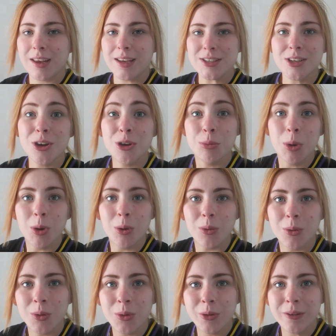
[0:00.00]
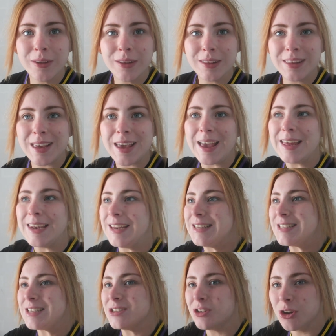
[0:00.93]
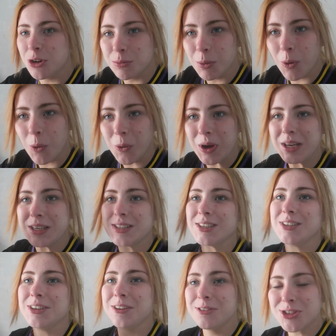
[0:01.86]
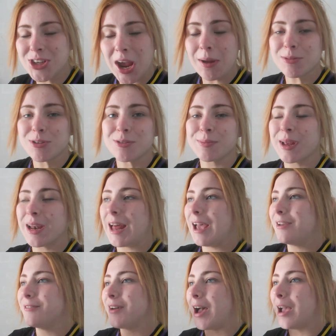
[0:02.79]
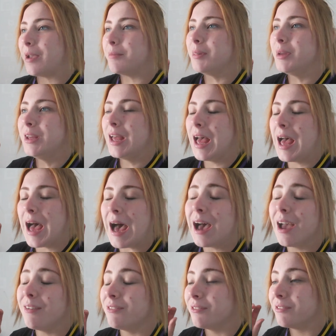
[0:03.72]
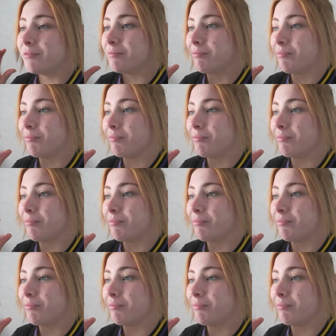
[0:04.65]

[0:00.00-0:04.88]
is no more. It is no more. It's a new chapter in my life. I'm I'm